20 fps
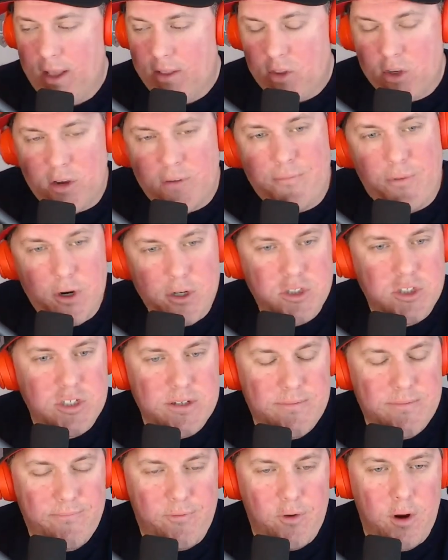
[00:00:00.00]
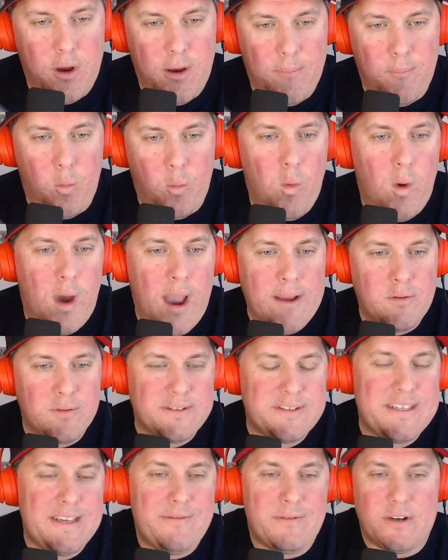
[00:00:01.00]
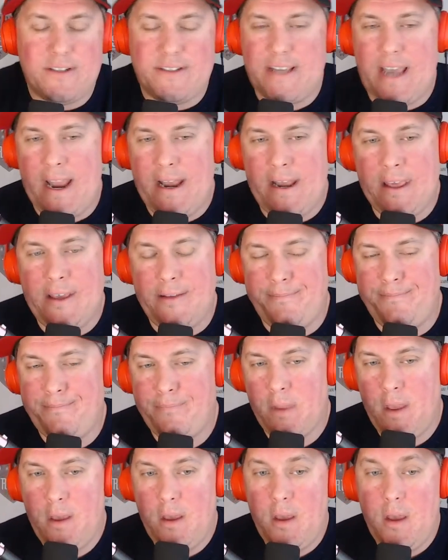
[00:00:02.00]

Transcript: the conversion from wide receiver to tight end.